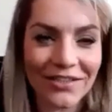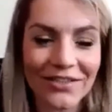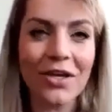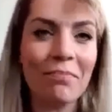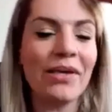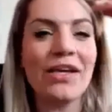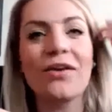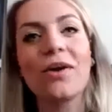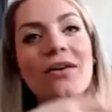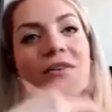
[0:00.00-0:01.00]
jumping
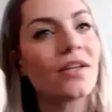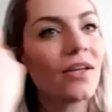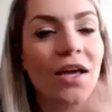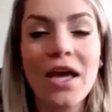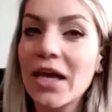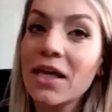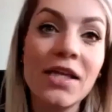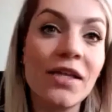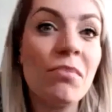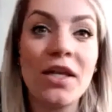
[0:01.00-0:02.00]
around, I
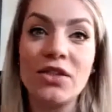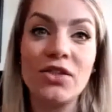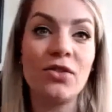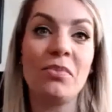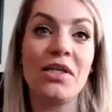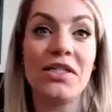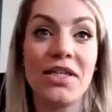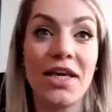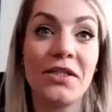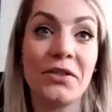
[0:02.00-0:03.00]
cannot manage to
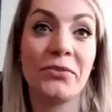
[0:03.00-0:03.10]
meditate.